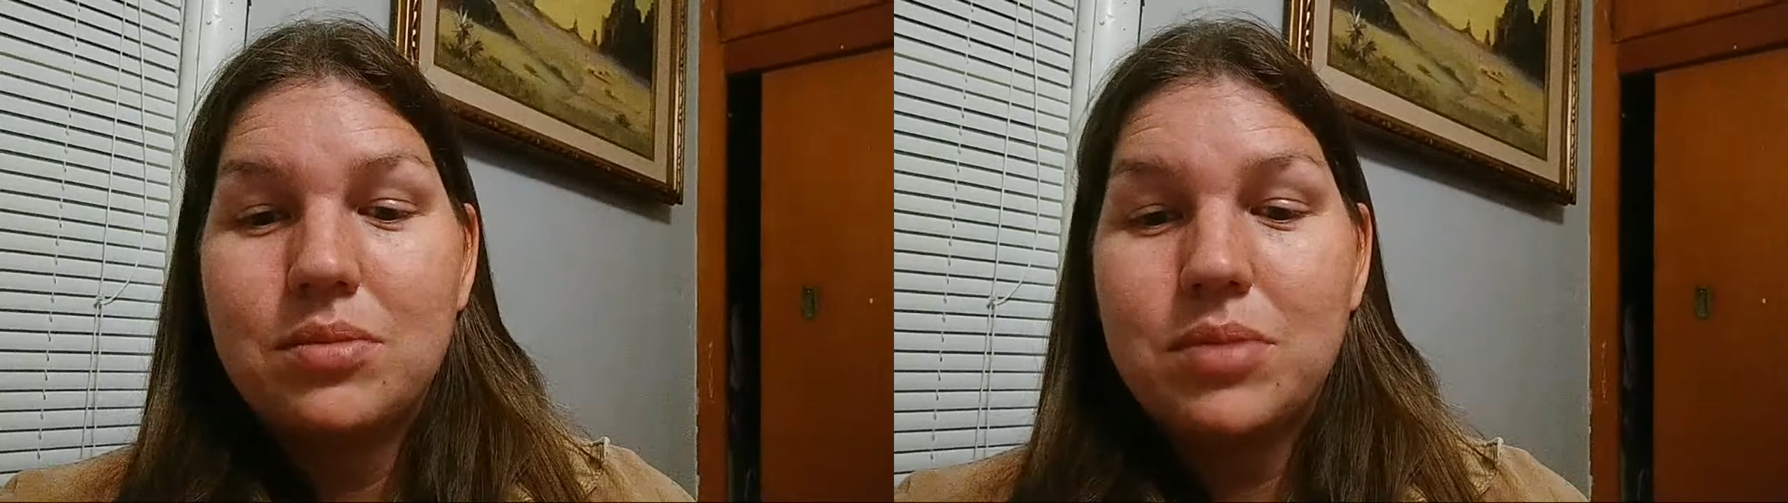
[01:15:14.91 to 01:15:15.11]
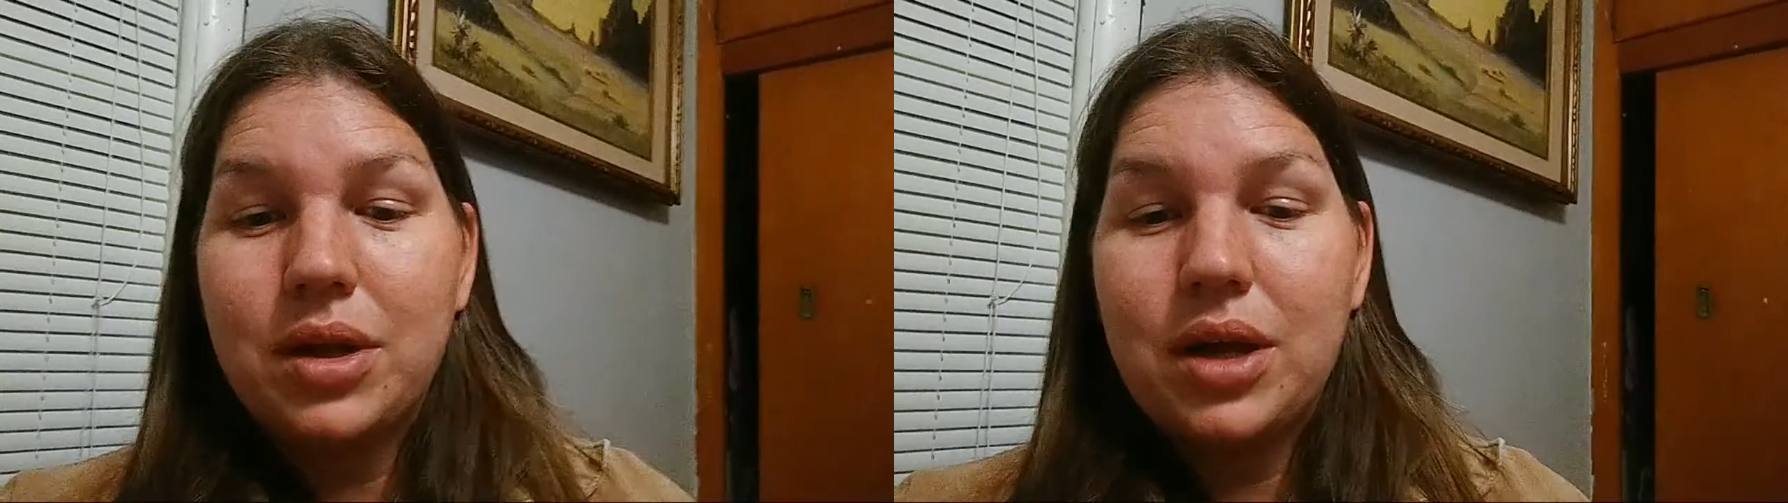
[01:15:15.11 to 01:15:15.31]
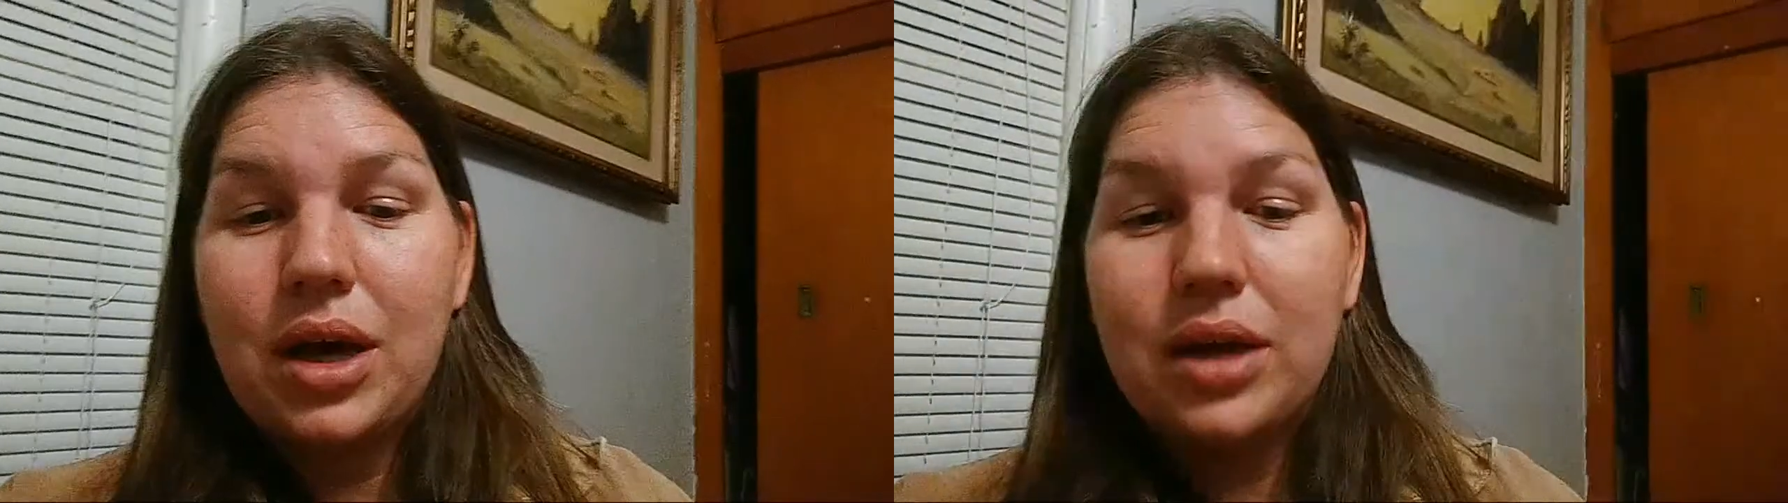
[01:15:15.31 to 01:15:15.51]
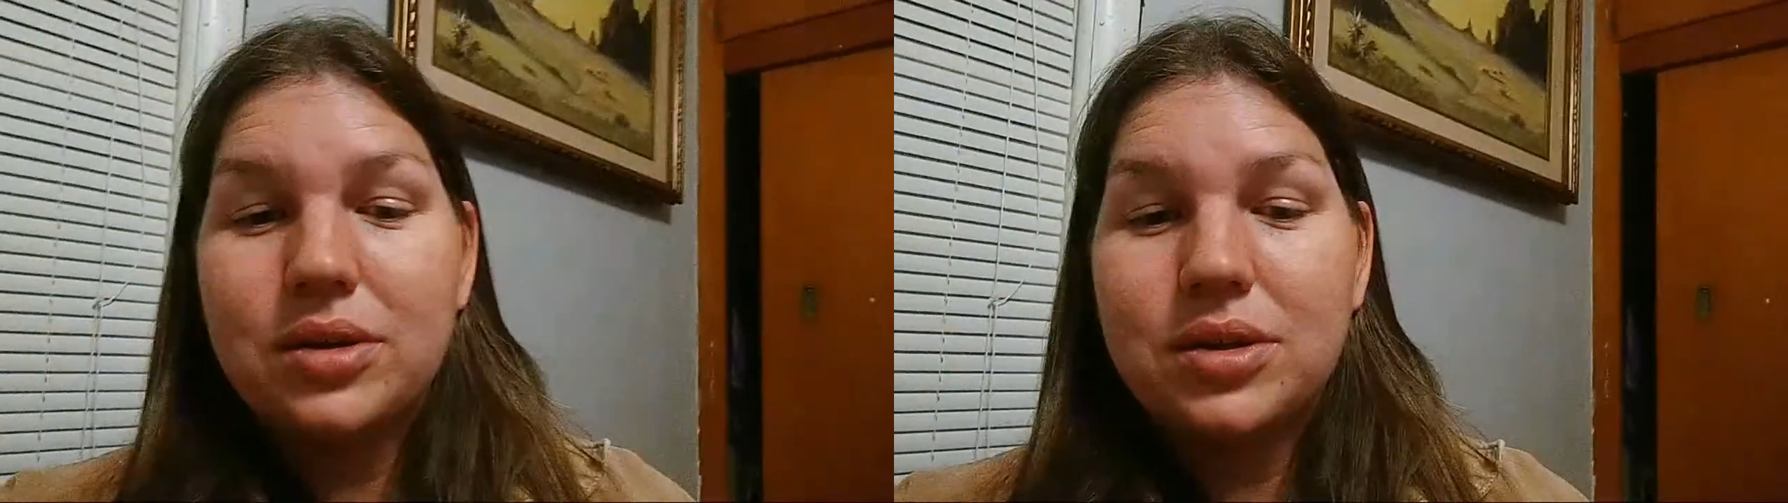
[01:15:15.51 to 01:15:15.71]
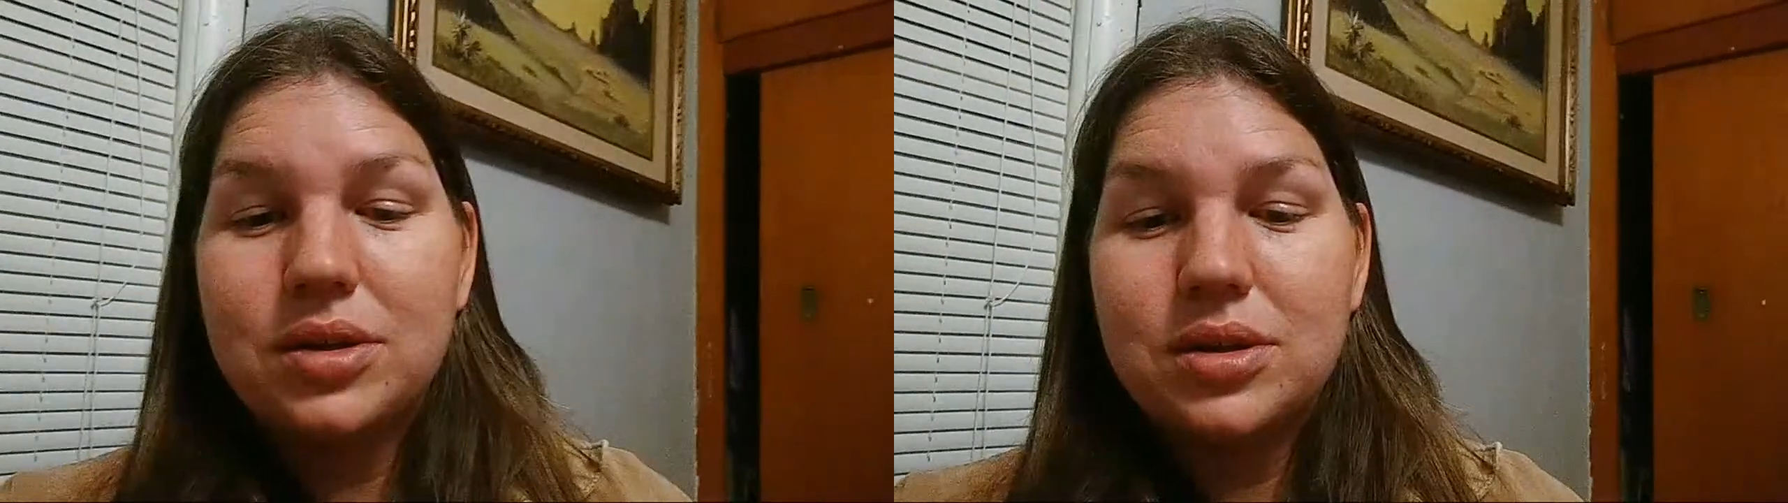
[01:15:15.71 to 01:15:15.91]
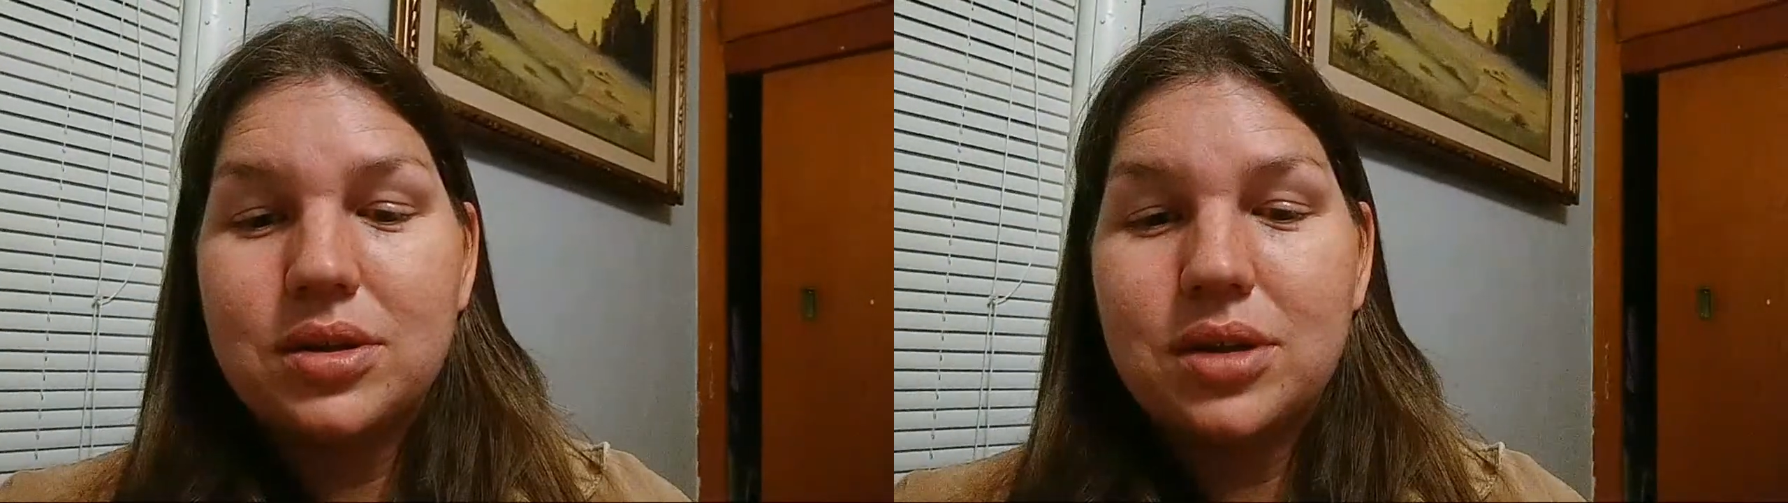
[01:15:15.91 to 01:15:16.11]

build outs,